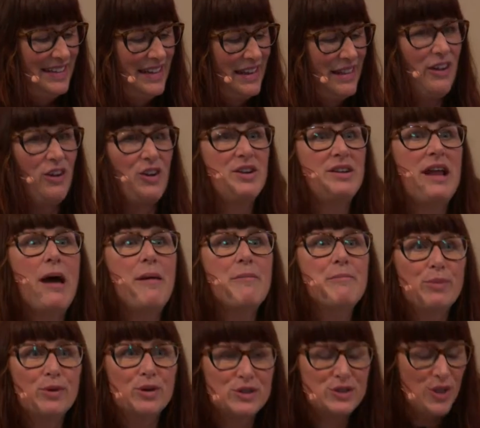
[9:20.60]
Their
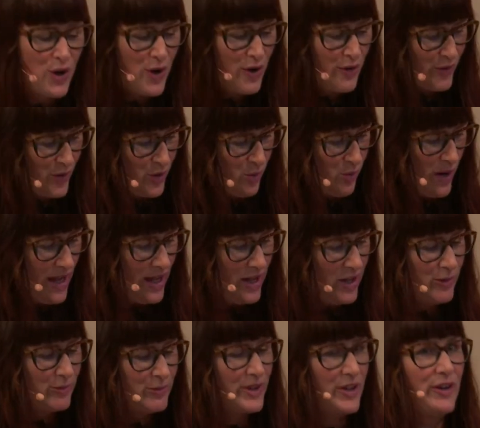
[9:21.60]
numbers
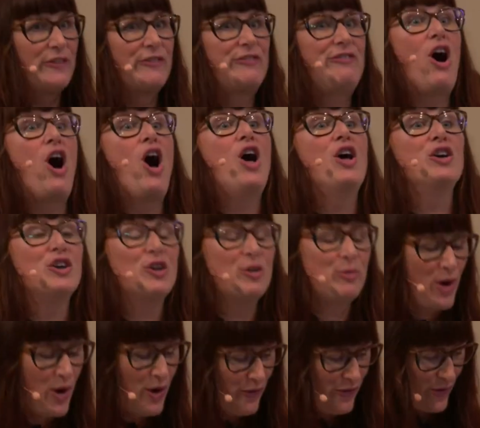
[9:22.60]
overwhelmed, their
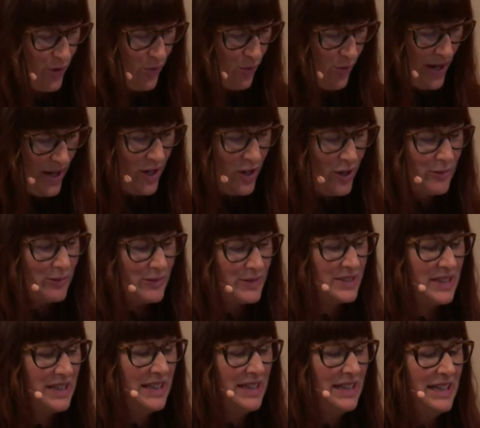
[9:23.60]
volume
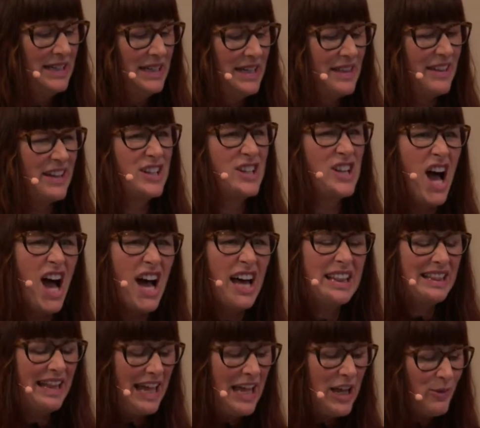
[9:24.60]
overwhelmed. The
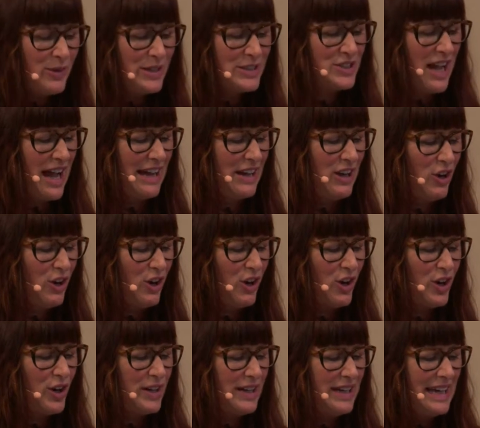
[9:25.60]
God language I
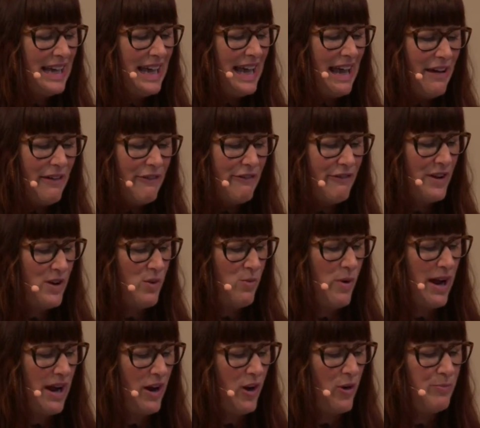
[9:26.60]
heard
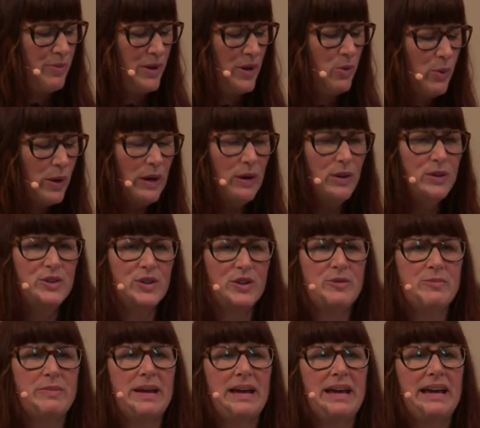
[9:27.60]
everywhere bewildered
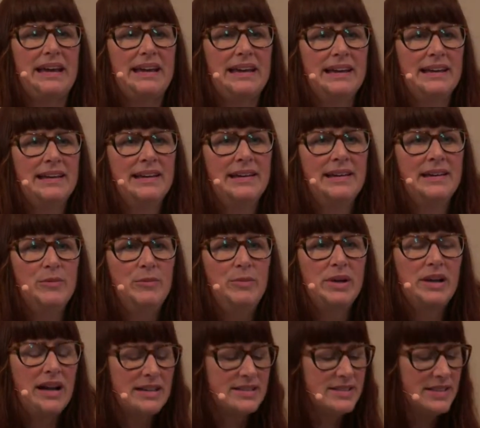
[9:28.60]
me
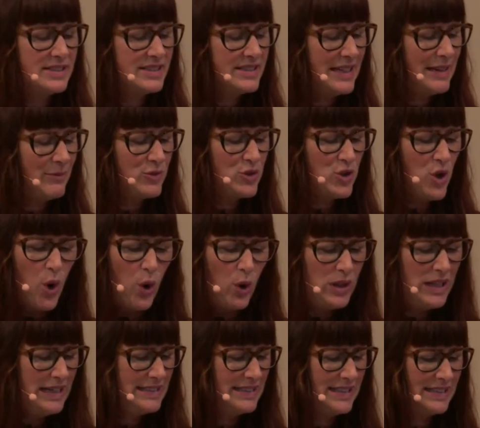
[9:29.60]
because it seemed
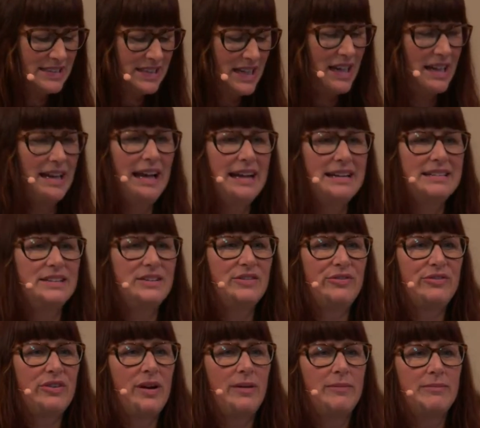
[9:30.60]
totally disconnected
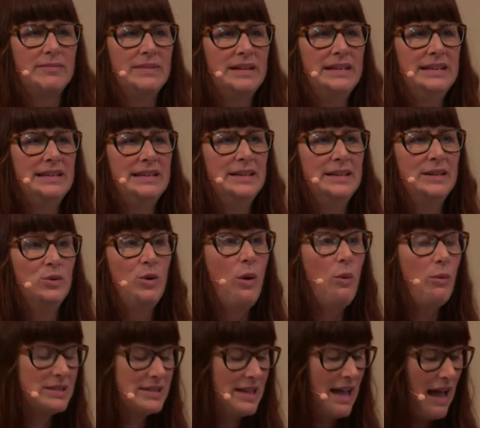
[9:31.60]
from
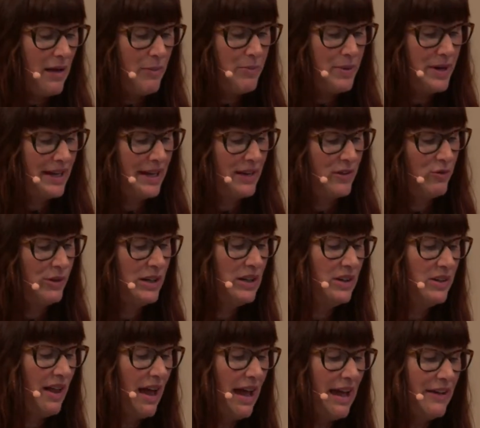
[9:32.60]
what was happening in
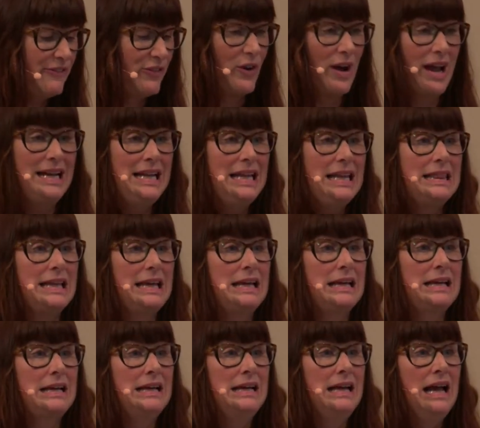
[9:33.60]
real life or
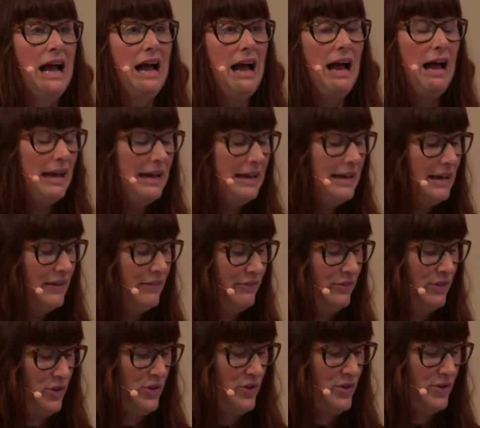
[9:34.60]
anything I have
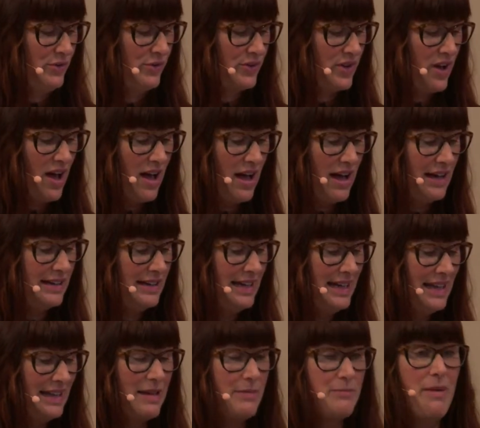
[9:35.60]
learned of God.
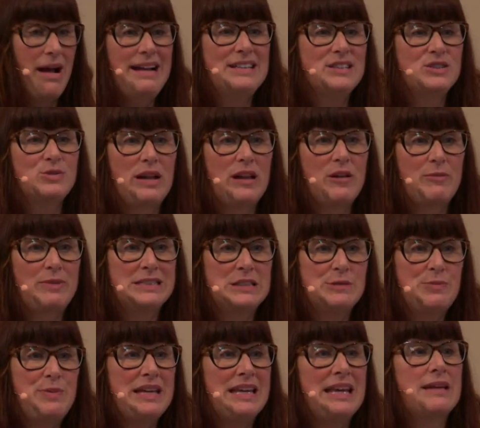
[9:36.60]
They might as well have been
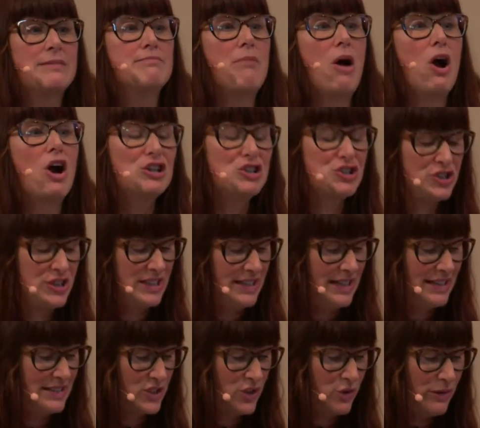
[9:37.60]
speaking Martian
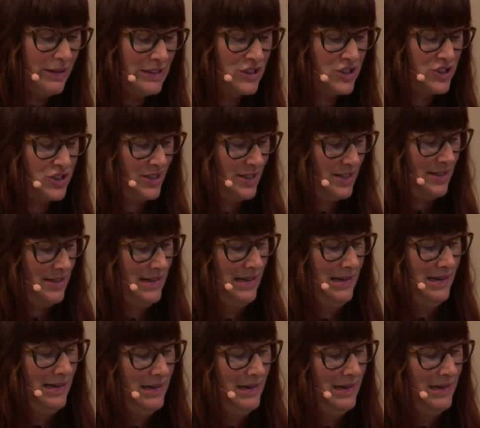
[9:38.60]
as Christian.